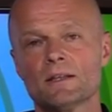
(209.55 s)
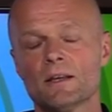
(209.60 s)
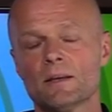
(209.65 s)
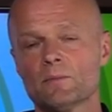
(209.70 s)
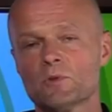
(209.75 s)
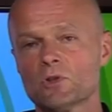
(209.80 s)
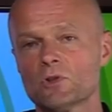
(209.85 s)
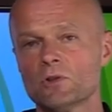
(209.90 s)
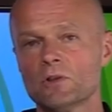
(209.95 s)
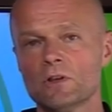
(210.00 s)
And
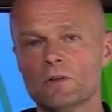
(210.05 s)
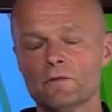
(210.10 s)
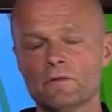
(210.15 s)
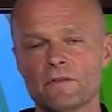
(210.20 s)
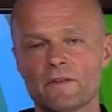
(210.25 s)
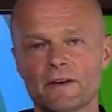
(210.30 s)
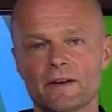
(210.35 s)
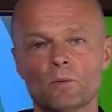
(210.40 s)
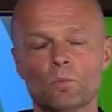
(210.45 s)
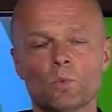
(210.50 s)
I'm sure you can
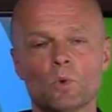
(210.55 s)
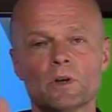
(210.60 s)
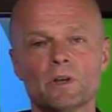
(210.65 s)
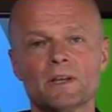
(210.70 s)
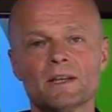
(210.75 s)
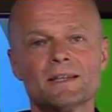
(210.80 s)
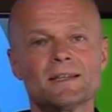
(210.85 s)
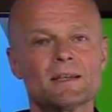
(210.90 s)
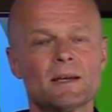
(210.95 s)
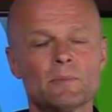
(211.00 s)
find one
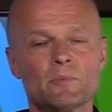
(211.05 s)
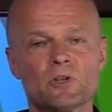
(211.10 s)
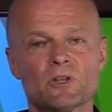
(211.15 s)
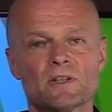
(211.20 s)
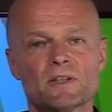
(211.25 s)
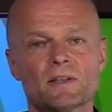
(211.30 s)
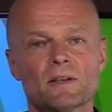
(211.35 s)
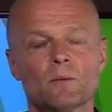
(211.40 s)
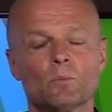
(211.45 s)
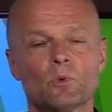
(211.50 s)
exception
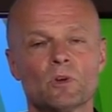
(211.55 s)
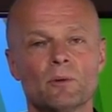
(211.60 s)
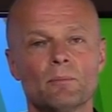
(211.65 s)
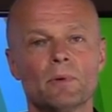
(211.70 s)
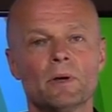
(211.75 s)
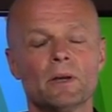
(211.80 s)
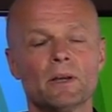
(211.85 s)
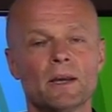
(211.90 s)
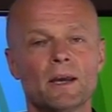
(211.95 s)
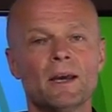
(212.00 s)
somewhere,
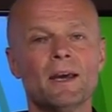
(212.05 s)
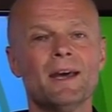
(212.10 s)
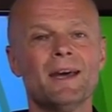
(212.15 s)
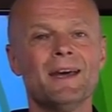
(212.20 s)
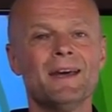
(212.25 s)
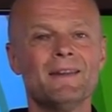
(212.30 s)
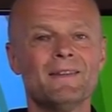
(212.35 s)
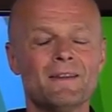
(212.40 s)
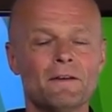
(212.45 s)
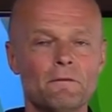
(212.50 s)
but
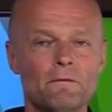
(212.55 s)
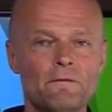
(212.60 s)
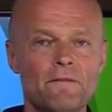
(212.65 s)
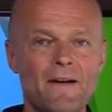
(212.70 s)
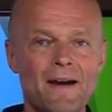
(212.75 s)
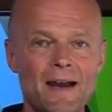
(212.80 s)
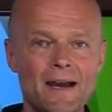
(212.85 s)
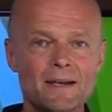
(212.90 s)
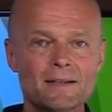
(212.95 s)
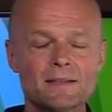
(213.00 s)
the
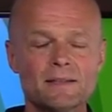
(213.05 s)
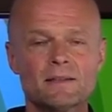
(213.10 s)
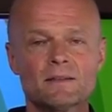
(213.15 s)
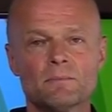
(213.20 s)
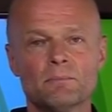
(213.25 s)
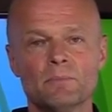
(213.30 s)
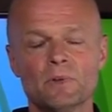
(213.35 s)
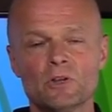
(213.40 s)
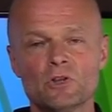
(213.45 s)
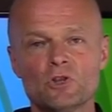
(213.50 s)

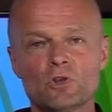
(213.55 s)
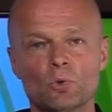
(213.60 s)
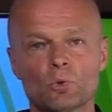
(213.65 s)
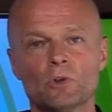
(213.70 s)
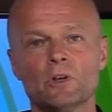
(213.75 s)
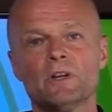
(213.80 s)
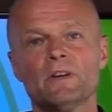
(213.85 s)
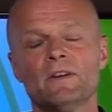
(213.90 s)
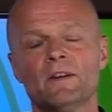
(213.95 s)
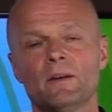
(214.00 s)
vast
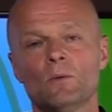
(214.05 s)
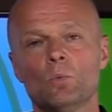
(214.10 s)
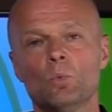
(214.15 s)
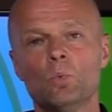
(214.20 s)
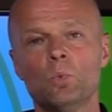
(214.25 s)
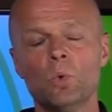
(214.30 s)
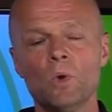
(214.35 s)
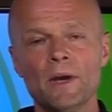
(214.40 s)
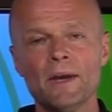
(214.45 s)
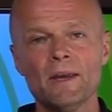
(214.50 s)
majority,
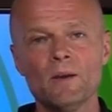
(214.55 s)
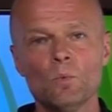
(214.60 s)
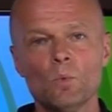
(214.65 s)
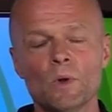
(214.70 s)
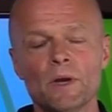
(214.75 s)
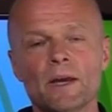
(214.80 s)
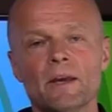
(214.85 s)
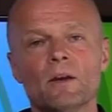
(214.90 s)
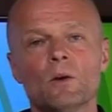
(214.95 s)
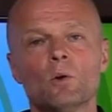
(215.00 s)
way,
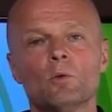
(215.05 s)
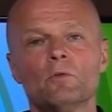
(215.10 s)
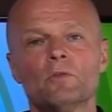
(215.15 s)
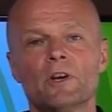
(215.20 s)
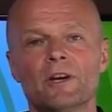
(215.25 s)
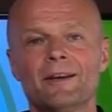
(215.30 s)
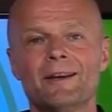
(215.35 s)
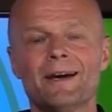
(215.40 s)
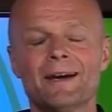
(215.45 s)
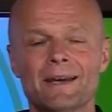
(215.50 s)
way
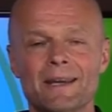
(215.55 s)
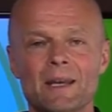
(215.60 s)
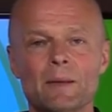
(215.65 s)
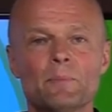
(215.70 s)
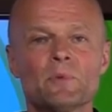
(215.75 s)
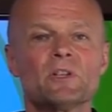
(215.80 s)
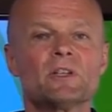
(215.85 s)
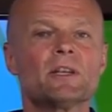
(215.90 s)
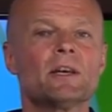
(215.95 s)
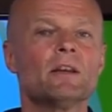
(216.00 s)
over
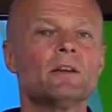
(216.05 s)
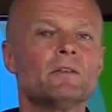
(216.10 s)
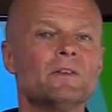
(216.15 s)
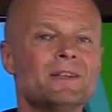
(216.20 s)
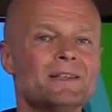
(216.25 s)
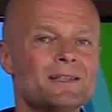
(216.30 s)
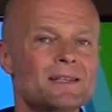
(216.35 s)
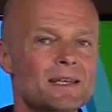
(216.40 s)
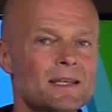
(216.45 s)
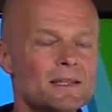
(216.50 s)
90% of
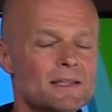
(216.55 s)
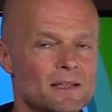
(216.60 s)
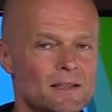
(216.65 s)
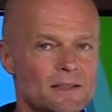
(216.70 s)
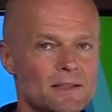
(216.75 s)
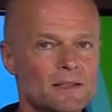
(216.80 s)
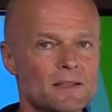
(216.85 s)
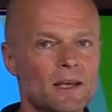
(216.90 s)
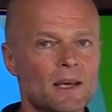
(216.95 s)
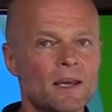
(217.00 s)

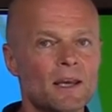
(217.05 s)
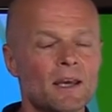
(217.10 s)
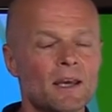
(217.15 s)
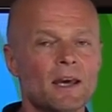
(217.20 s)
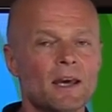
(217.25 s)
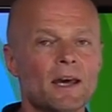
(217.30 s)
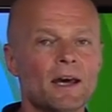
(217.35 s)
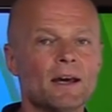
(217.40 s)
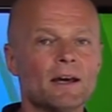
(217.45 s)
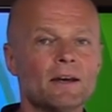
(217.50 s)
diseases
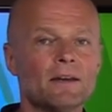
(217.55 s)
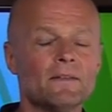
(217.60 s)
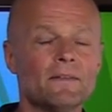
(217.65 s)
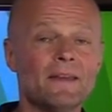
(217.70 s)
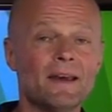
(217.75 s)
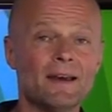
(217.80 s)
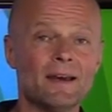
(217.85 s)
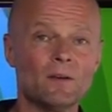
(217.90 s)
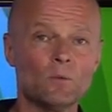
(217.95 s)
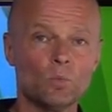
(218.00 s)

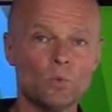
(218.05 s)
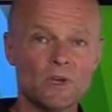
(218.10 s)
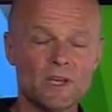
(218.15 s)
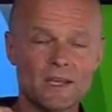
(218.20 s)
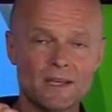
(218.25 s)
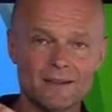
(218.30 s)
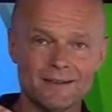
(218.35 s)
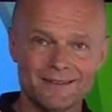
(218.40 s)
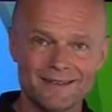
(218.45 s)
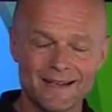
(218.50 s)
that
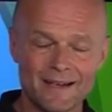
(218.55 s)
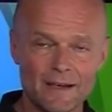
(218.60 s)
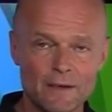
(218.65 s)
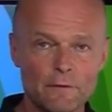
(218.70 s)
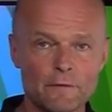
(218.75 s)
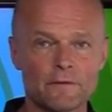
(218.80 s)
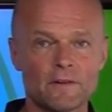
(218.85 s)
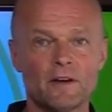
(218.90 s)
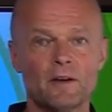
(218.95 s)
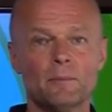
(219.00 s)
we die
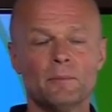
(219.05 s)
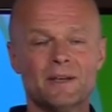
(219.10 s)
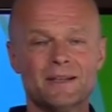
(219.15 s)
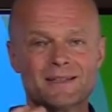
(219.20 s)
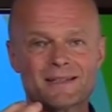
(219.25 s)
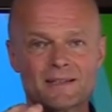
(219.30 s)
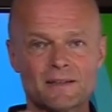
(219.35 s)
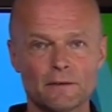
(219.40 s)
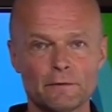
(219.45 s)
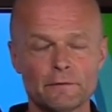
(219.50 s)
from
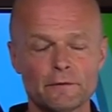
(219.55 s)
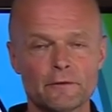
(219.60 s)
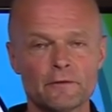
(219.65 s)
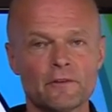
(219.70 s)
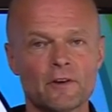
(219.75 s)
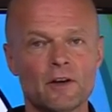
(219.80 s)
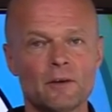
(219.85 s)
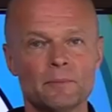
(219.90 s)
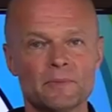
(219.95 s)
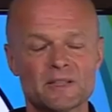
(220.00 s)
and suffer
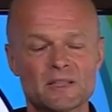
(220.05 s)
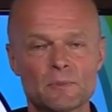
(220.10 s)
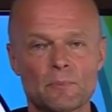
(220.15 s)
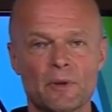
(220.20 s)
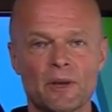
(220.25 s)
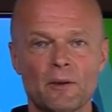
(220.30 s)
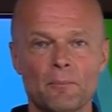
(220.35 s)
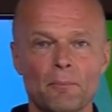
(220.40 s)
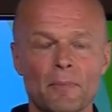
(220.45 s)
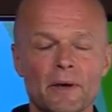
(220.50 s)
from and
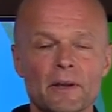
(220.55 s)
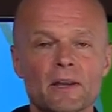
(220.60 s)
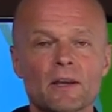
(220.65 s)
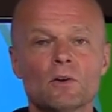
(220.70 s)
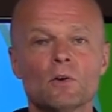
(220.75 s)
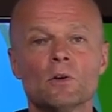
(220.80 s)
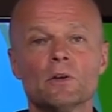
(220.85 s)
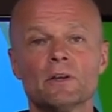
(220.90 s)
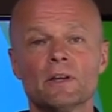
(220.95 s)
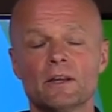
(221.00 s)
spend money
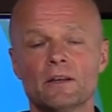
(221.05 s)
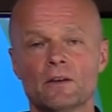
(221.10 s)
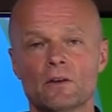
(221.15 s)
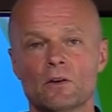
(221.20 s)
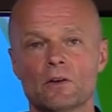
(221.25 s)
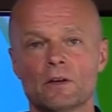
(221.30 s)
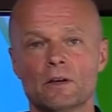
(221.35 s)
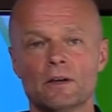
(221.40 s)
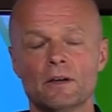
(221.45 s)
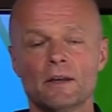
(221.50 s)
on in
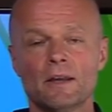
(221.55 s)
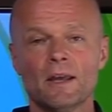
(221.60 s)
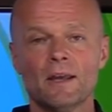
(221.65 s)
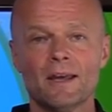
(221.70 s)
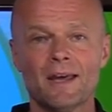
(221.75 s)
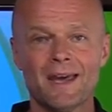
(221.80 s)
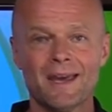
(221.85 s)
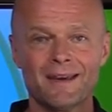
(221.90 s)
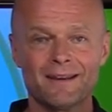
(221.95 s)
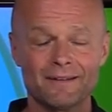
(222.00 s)
our
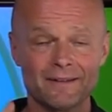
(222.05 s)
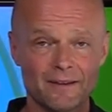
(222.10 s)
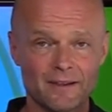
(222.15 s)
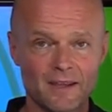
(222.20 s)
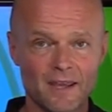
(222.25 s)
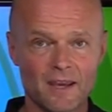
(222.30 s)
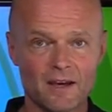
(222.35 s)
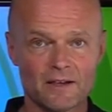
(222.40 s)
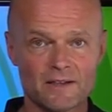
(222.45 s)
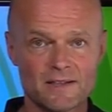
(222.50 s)

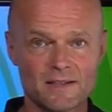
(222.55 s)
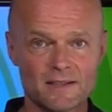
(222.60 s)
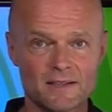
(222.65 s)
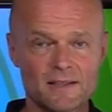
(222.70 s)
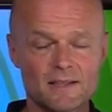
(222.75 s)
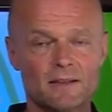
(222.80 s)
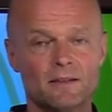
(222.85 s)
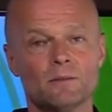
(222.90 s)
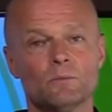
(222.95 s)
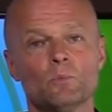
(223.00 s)
healthcare
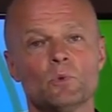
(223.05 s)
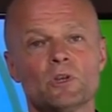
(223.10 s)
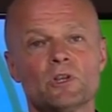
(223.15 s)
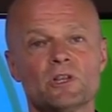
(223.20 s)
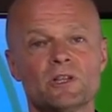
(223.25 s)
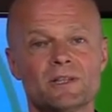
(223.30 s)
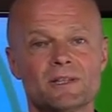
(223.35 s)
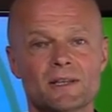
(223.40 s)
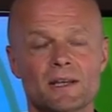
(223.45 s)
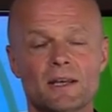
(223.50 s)
system,
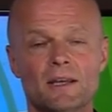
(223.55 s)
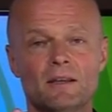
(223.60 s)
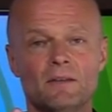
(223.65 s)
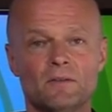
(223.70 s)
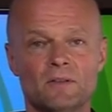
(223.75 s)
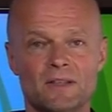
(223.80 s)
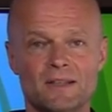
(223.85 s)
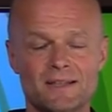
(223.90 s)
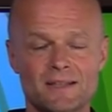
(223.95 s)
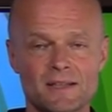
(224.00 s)
which is a
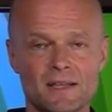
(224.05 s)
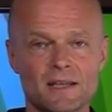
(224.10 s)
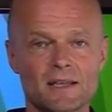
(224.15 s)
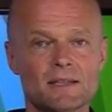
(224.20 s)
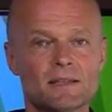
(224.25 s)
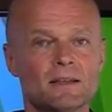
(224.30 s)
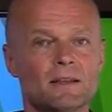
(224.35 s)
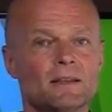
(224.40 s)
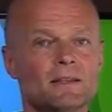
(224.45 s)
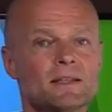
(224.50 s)

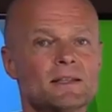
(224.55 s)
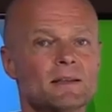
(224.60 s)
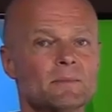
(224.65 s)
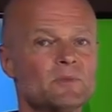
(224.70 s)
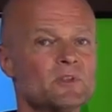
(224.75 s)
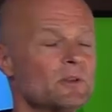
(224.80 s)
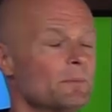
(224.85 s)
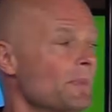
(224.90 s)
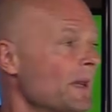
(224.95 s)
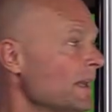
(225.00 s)
disease and
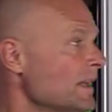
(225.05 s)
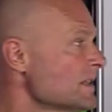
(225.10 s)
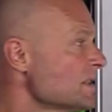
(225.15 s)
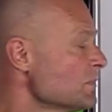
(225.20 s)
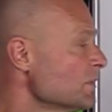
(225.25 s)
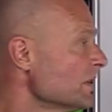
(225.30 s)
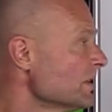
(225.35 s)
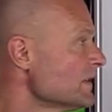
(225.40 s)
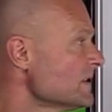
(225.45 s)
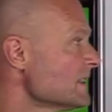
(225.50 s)
symptom
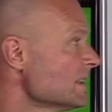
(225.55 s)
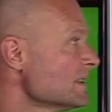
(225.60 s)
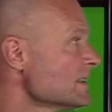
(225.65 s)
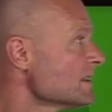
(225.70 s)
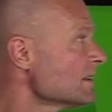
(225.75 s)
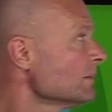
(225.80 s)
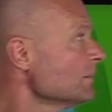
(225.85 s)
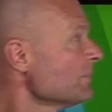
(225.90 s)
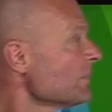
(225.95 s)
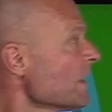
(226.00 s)
management
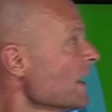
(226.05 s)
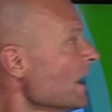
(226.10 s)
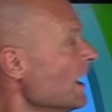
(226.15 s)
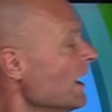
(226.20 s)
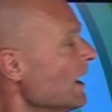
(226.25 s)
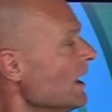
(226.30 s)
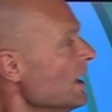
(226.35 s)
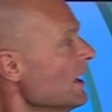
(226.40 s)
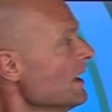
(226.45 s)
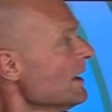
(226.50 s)
system,
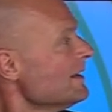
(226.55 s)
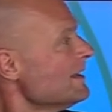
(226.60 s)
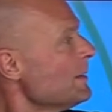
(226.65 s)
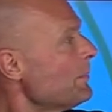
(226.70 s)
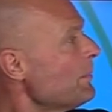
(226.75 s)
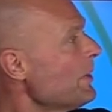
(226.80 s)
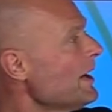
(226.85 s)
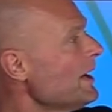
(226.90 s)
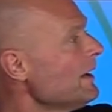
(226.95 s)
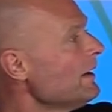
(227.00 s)

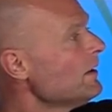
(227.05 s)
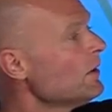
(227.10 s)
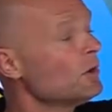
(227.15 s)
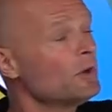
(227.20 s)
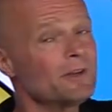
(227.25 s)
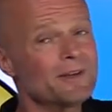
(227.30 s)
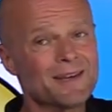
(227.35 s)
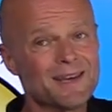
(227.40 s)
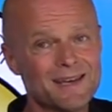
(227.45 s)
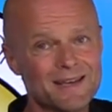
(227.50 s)
depend
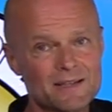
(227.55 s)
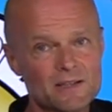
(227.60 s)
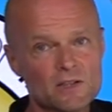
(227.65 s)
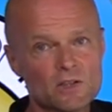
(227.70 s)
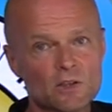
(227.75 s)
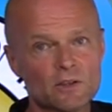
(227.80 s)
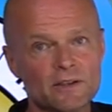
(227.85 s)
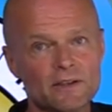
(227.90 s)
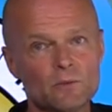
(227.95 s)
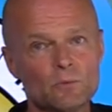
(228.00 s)
on
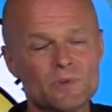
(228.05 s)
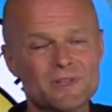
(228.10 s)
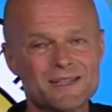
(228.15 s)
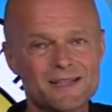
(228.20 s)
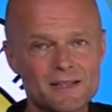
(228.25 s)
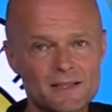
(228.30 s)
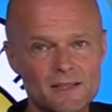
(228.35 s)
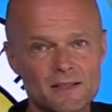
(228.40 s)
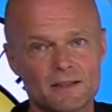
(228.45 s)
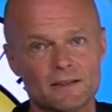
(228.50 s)
insulin
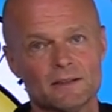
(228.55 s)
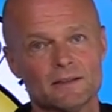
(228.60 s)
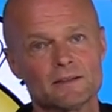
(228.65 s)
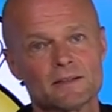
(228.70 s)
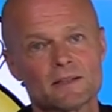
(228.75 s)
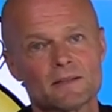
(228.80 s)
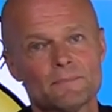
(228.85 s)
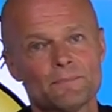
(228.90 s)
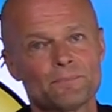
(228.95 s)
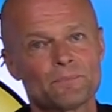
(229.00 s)

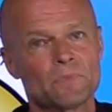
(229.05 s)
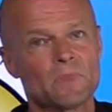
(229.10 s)
resistance.